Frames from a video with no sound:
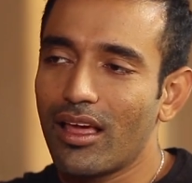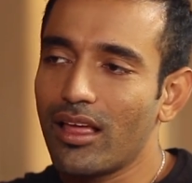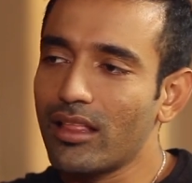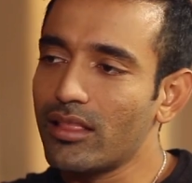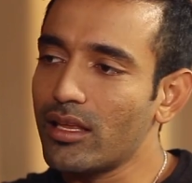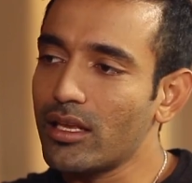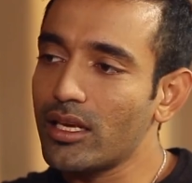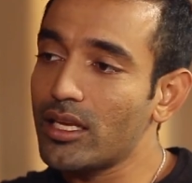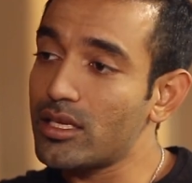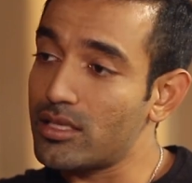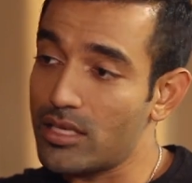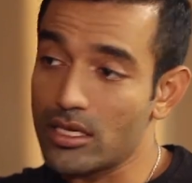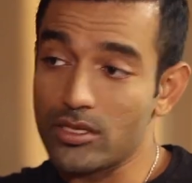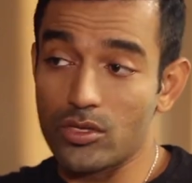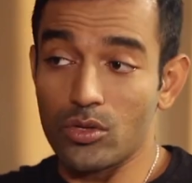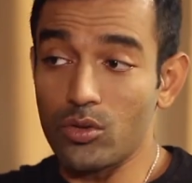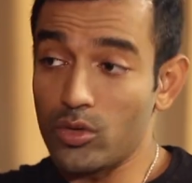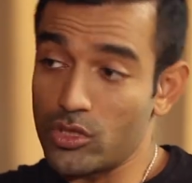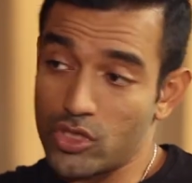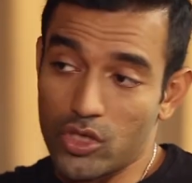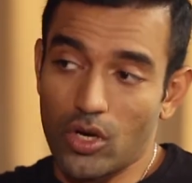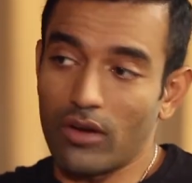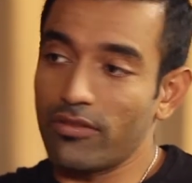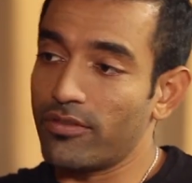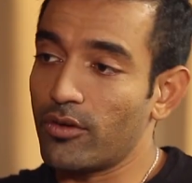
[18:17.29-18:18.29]
and then he says
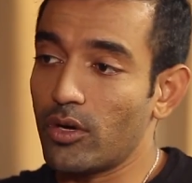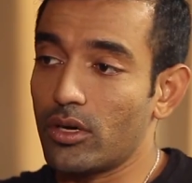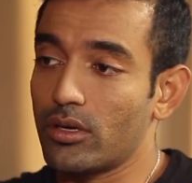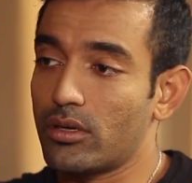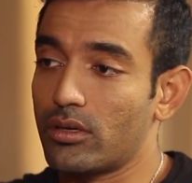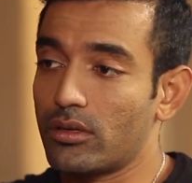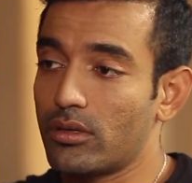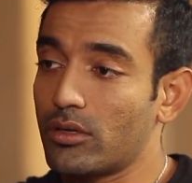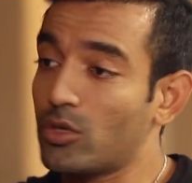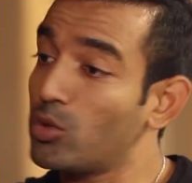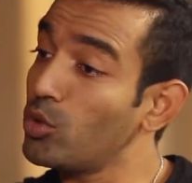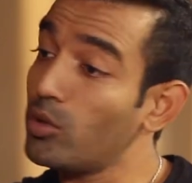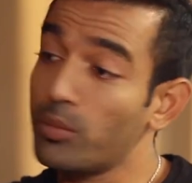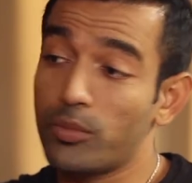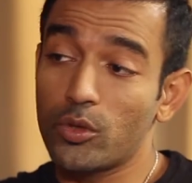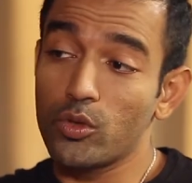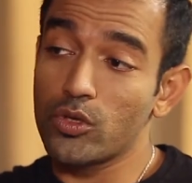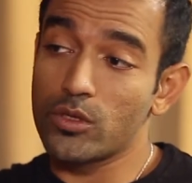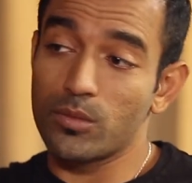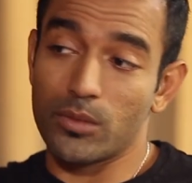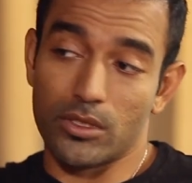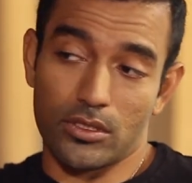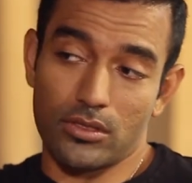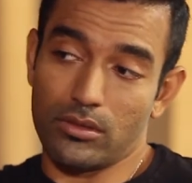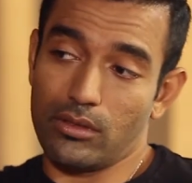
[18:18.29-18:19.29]
oh it's your fault you
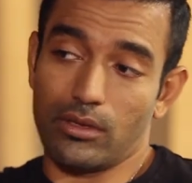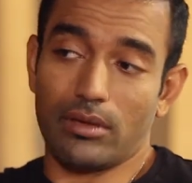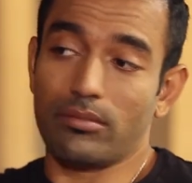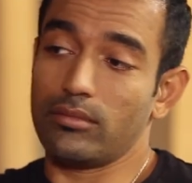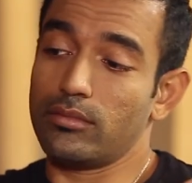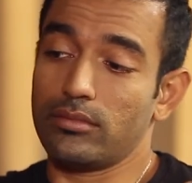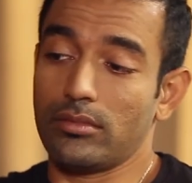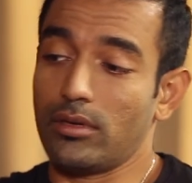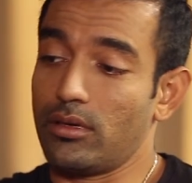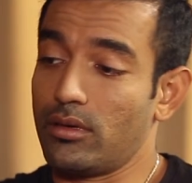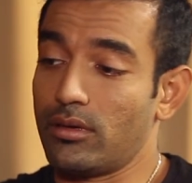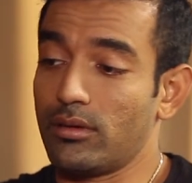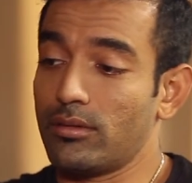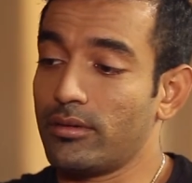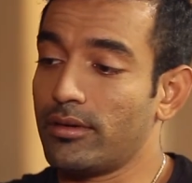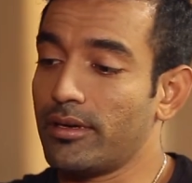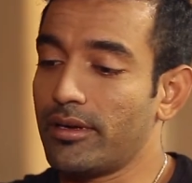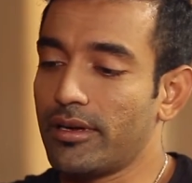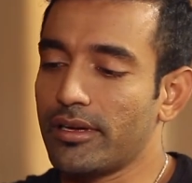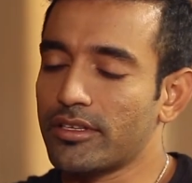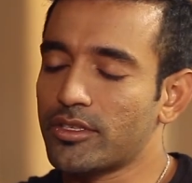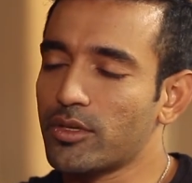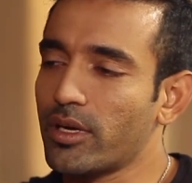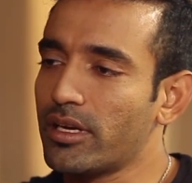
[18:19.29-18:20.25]
abuse me so i'm uh,